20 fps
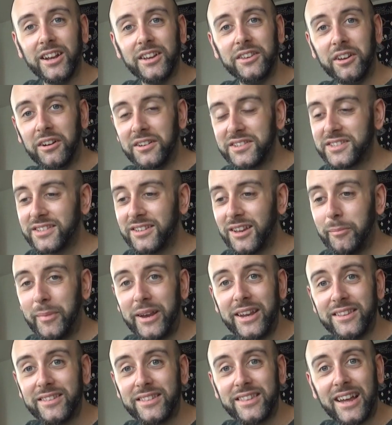Not, I
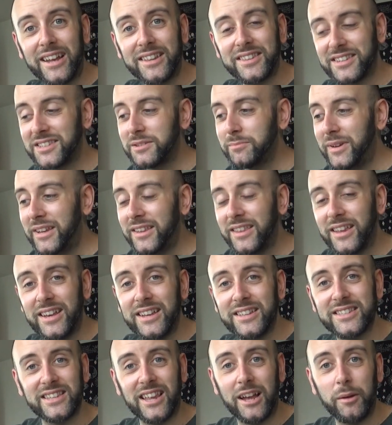mean, that doesn't mean that
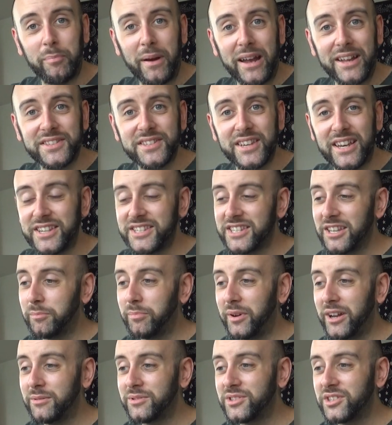it's like bad
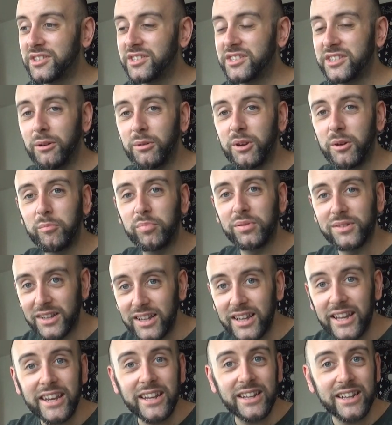tasting, but it was just so
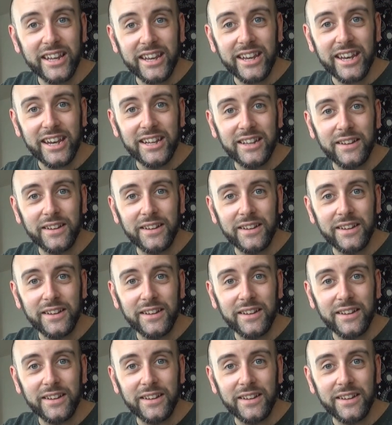completely